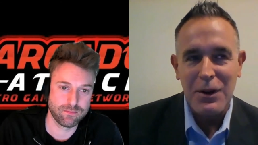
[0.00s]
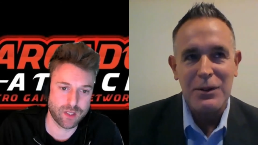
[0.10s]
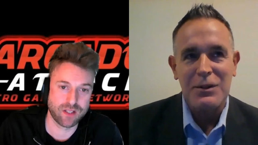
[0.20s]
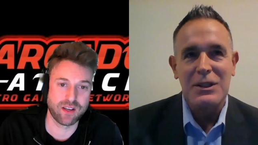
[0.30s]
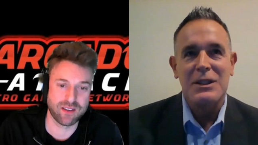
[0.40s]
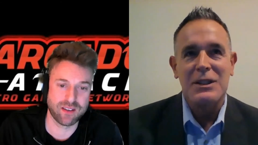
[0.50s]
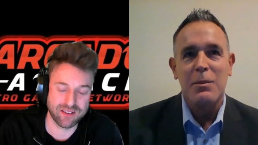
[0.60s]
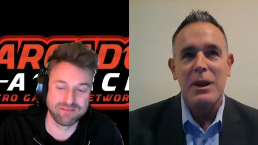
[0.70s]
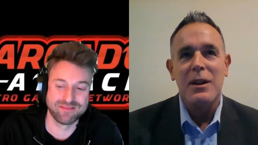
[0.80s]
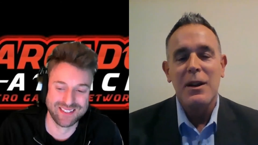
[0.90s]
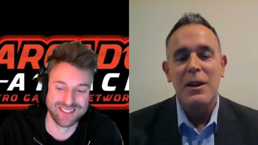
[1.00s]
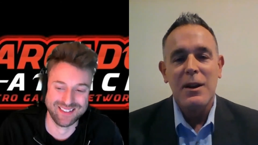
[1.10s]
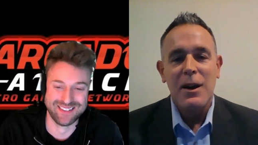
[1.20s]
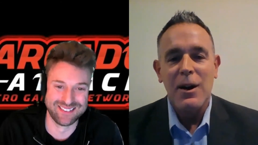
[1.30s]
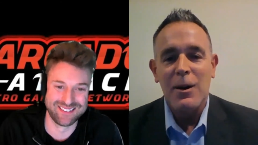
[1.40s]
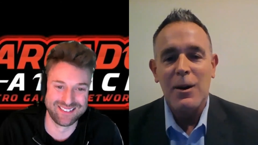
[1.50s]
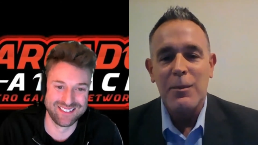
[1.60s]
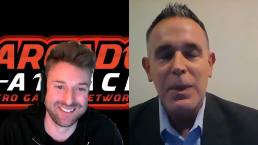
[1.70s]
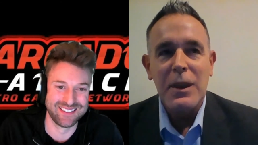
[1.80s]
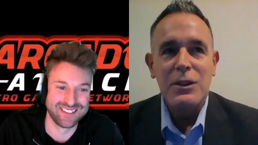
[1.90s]
Speaker 1: you know 16-bit,
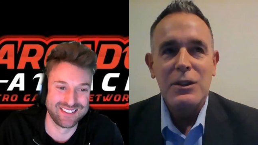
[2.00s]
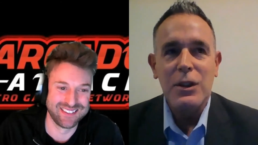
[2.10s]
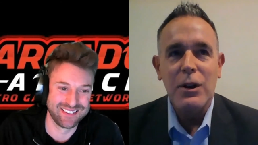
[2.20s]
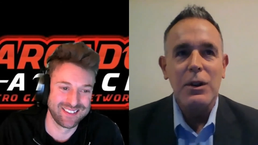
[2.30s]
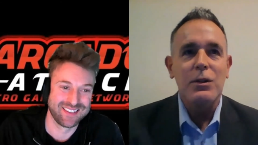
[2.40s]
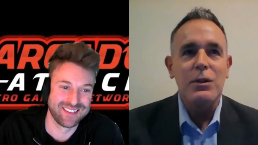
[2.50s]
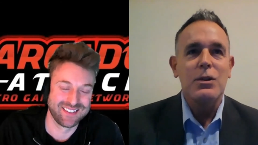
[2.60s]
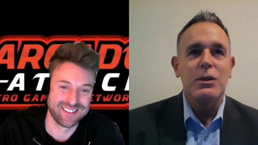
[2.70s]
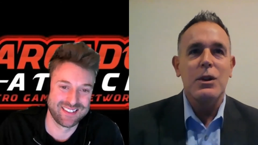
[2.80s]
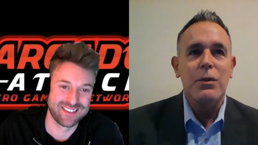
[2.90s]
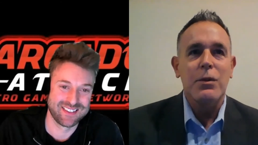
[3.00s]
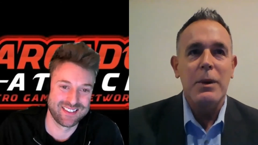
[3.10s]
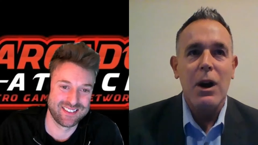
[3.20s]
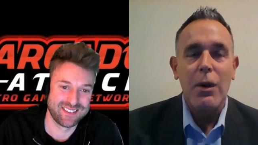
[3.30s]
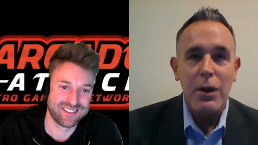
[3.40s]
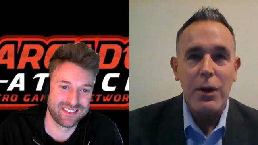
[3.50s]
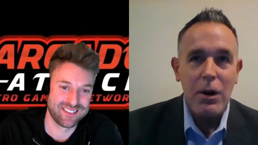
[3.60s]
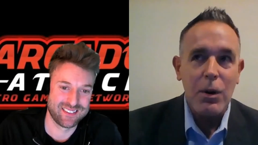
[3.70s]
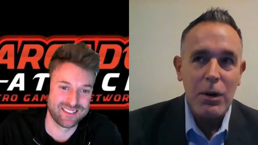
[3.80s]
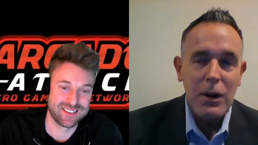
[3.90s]
um, so they're a little too cute for me.
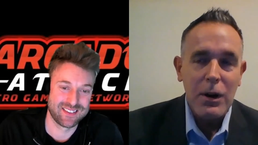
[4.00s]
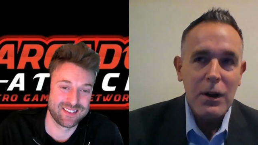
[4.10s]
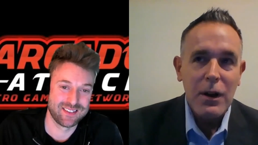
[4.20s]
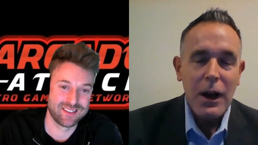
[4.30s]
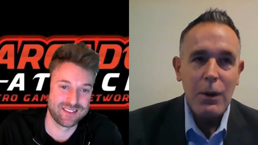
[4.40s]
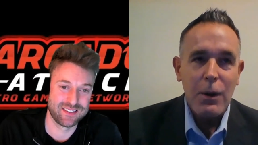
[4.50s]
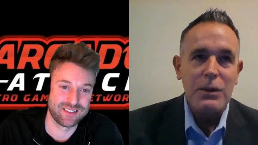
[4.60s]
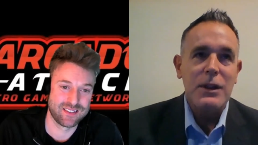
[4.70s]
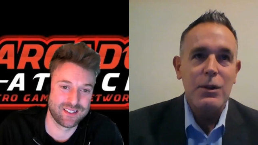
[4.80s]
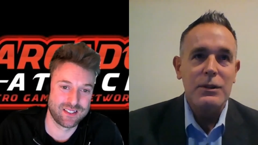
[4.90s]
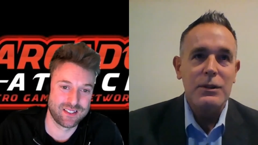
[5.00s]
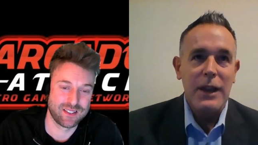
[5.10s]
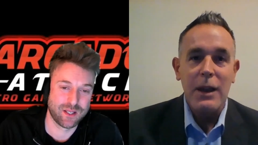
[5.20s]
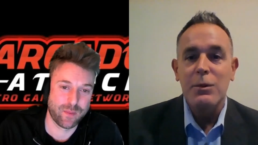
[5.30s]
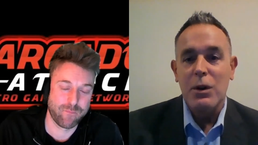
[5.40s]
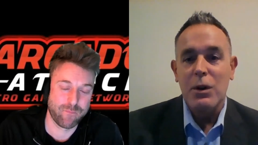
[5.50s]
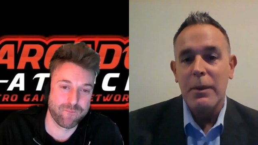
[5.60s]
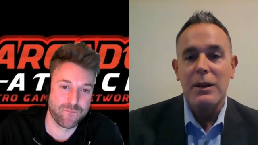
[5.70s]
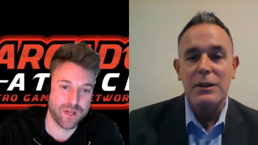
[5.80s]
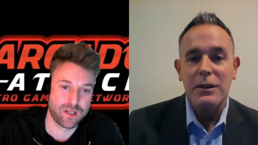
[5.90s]
Although I will say those games are
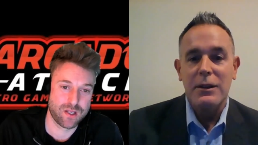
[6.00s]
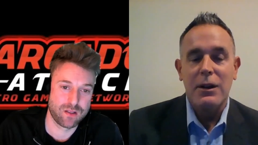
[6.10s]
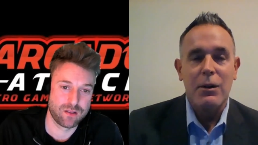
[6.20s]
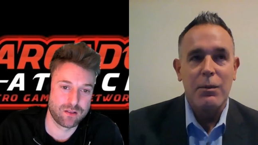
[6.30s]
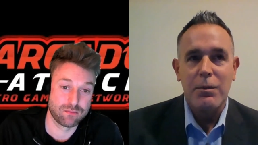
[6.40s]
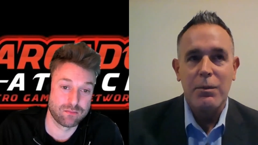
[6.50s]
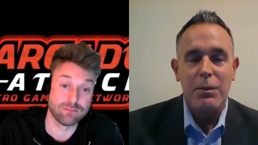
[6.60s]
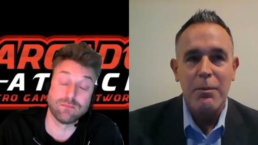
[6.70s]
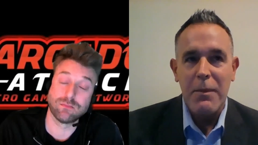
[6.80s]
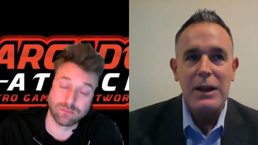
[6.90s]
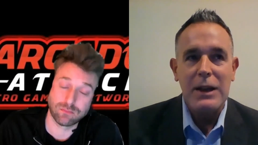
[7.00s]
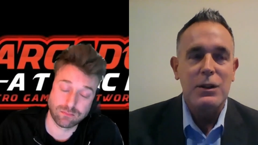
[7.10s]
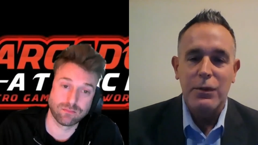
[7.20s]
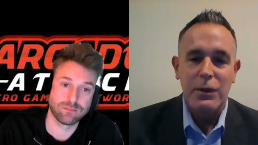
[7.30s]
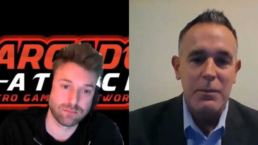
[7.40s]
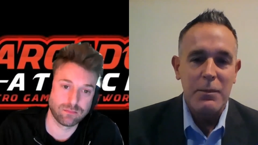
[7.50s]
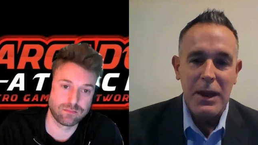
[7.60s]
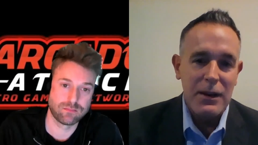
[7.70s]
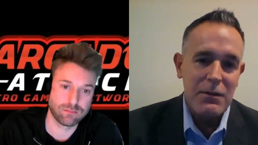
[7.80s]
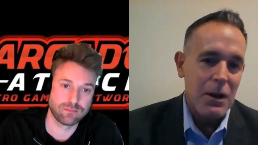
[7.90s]
amazing. They're masterfully
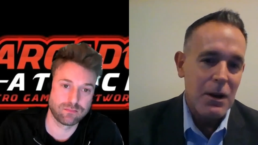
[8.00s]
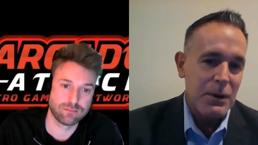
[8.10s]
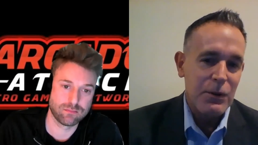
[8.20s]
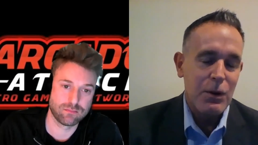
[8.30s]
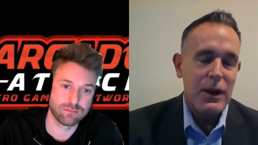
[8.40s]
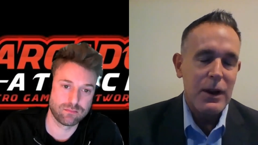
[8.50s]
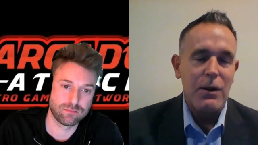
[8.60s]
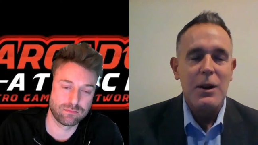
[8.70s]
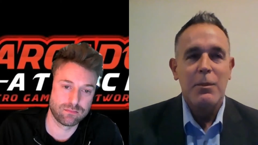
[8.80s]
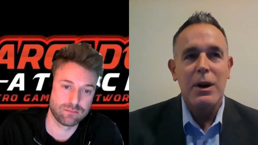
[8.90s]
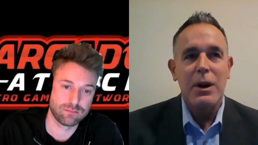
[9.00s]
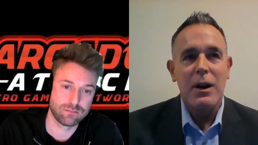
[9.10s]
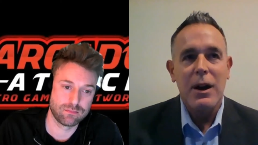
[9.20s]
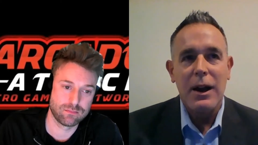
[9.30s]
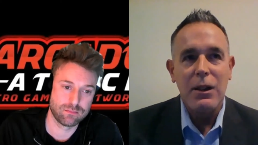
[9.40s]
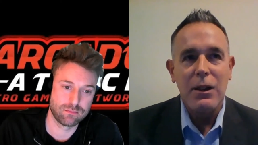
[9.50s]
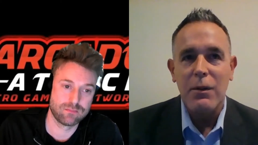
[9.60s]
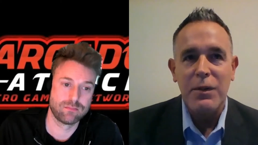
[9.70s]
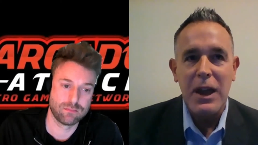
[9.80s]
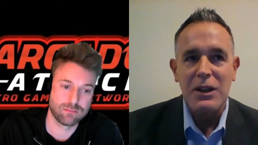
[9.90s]
made. I mean, no doubt. But uh, I
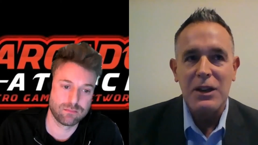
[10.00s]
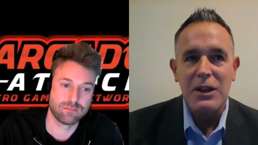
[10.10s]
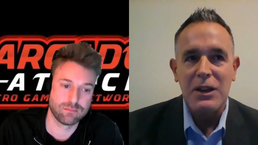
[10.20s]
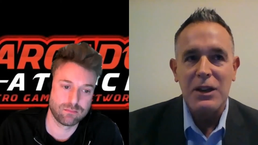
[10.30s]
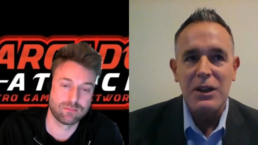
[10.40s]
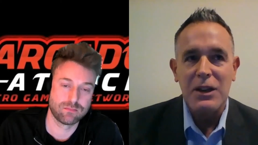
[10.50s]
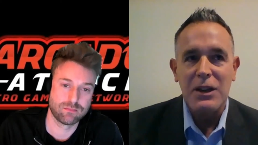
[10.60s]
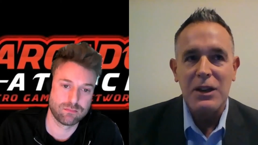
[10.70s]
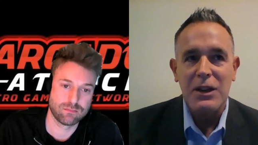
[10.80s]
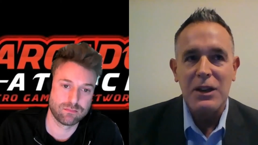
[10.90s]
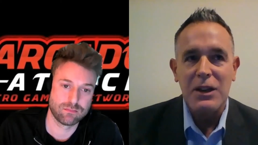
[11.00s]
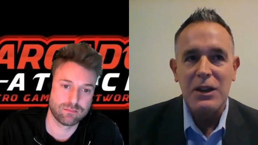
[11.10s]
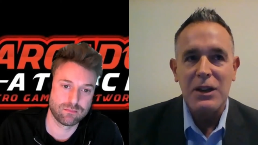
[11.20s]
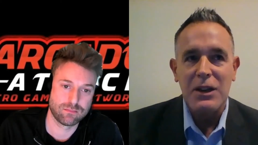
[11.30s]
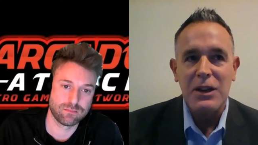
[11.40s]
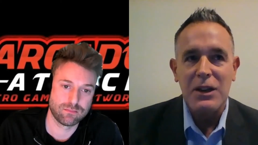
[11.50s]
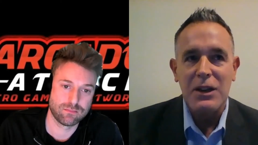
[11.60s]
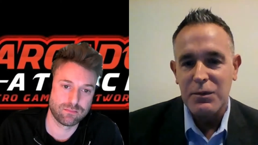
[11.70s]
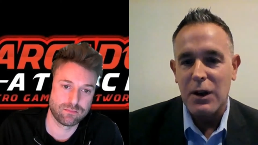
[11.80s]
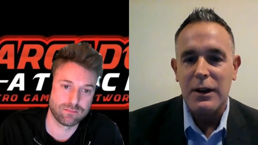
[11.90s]
love the edginess and the coolness of
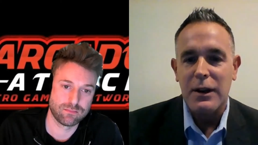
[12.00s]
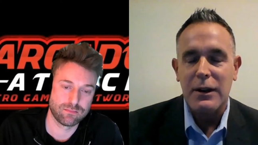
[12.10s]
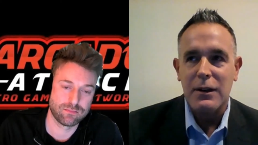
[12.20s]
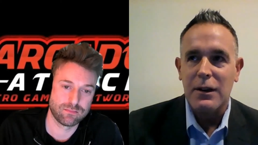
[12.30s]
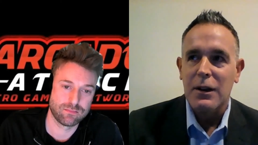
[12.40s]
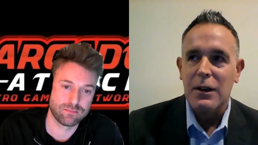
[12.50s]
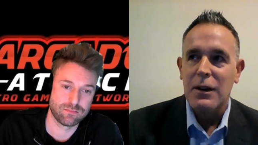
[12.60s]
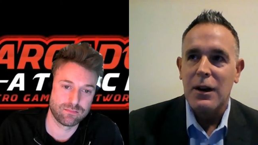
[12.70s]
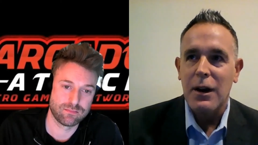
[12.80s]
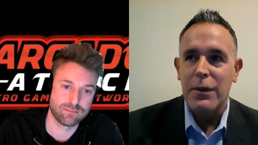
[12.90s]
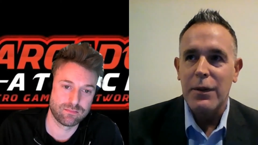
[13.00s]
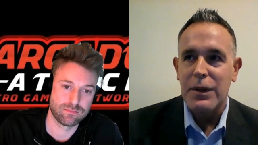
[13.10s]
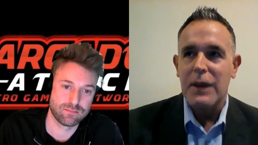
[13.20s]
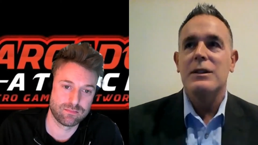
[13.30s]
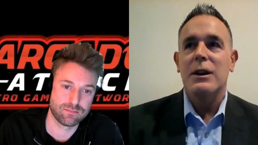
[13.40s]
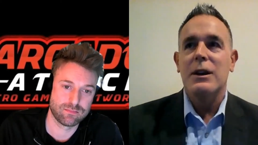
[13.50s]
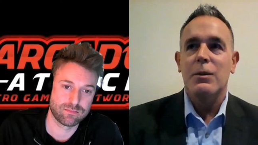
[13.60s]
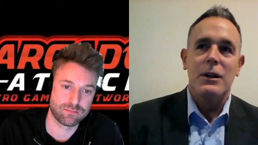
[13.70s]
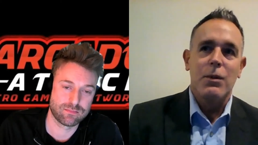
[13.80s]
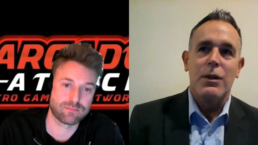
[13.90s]
Sonic and uh, things like we
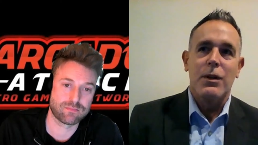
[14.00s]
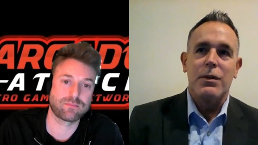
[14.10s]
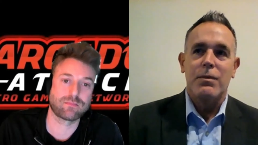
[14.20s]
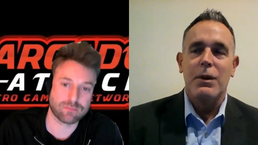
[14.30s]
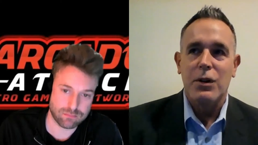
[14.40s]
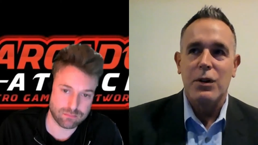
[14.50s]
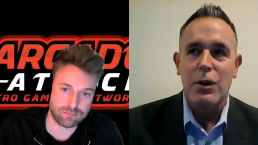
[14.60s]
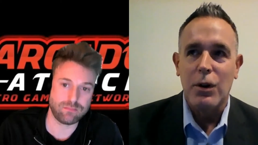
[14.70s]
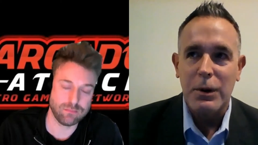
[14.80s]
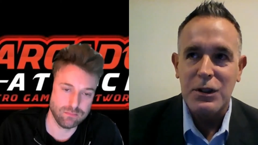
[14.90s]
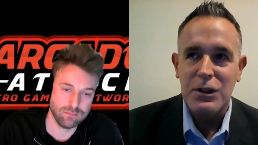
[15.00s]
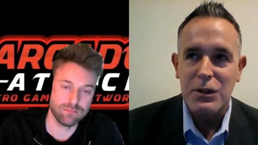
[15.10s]
did with Eternal. It's